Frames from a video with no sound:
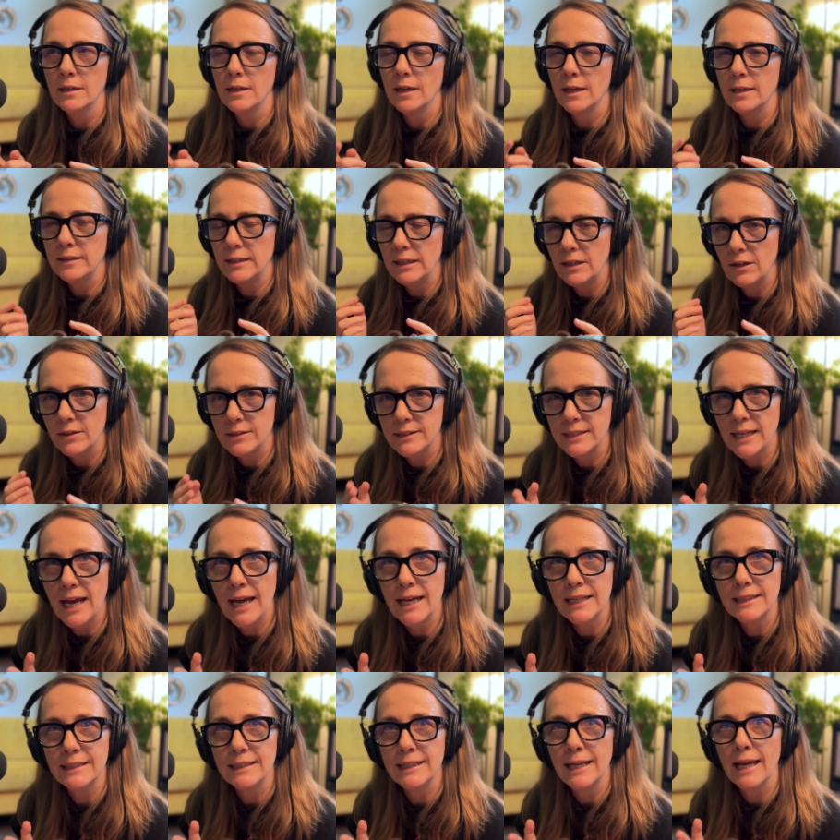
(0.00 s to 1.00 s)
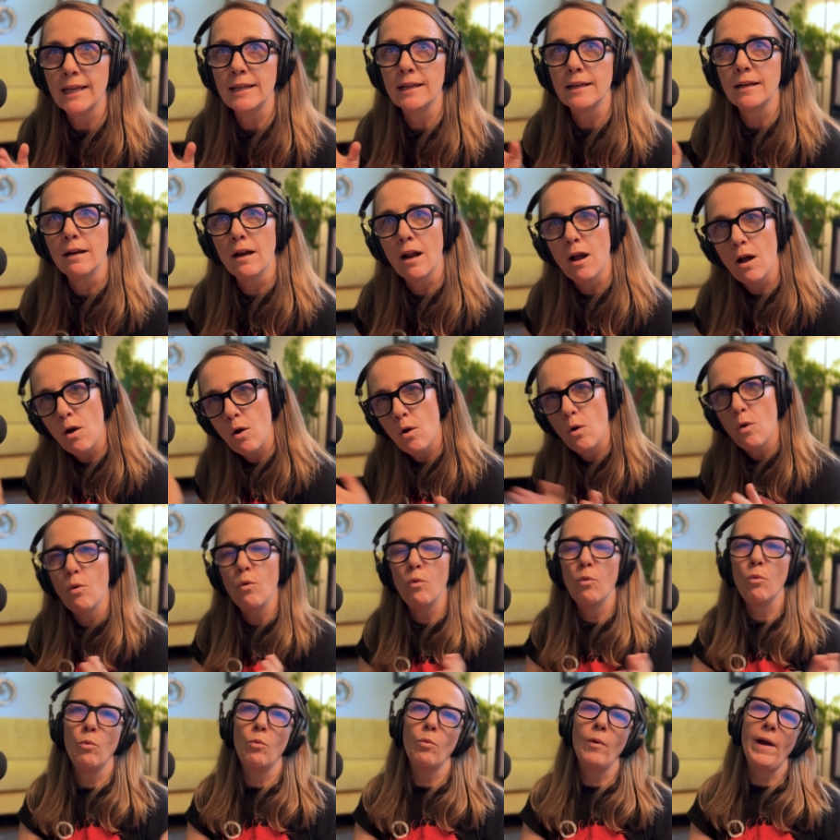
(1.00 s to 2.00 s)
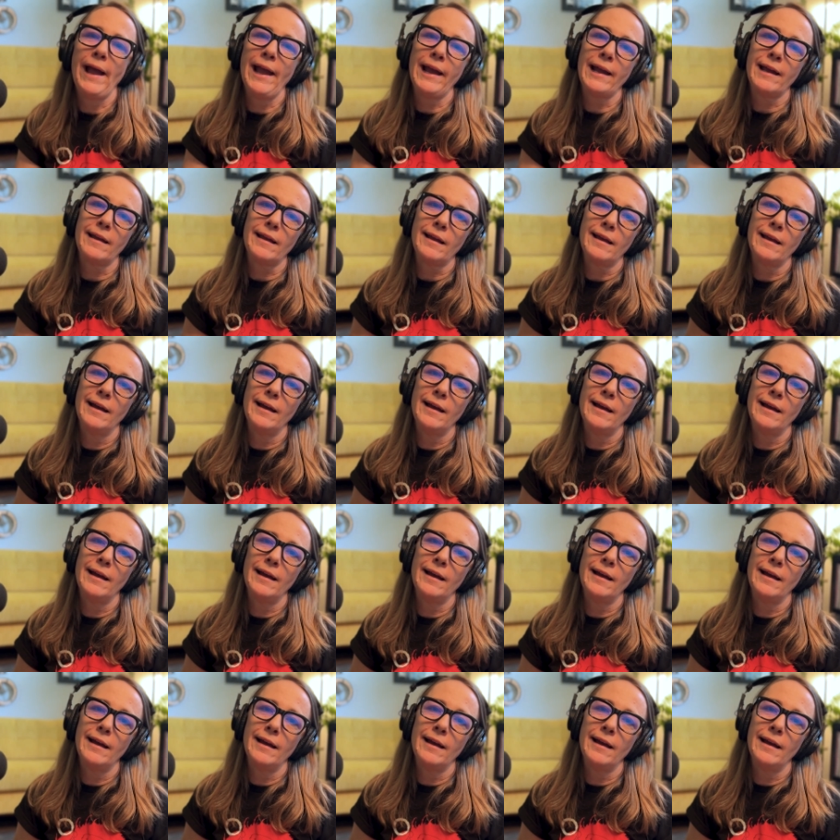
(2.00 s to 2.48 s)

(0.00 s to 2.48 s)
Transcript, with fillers: And then I darted out and whack,